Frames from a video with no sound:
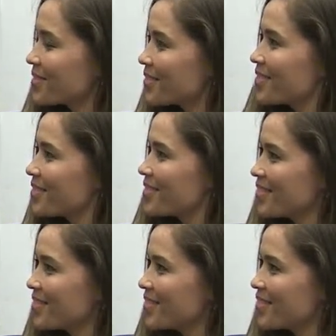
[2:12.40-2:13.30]

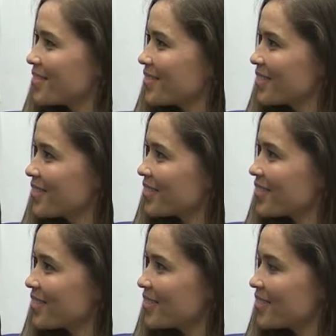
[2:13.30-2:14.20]

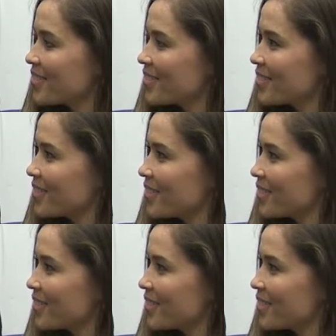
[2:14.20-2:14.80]
The person shown says nothing.